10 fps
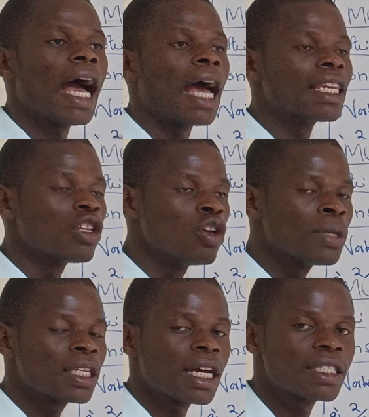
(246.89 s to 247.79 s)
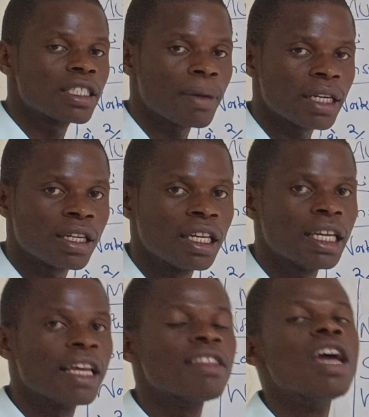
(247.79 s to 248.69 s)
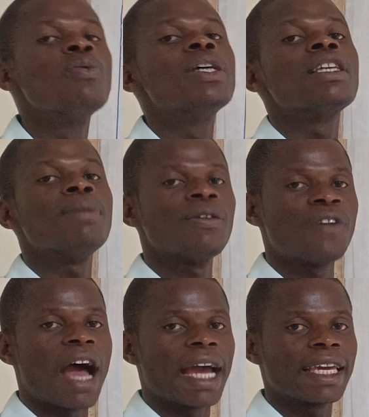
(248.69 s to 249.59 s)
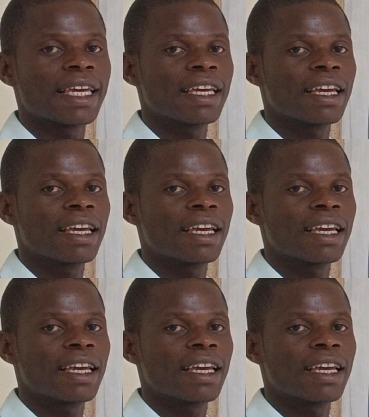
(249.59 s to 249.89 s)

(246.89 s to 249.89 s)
and denominators separately, then we simplify.